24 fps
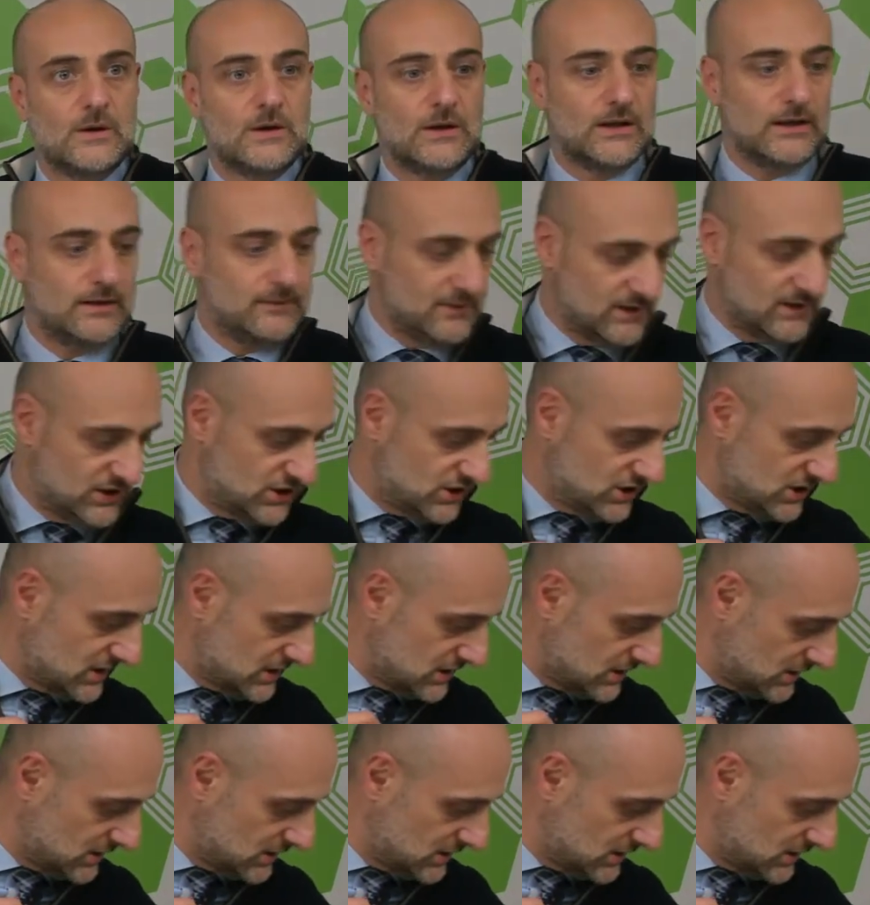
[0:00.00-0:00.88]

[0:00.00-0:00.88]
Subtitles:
Let me check.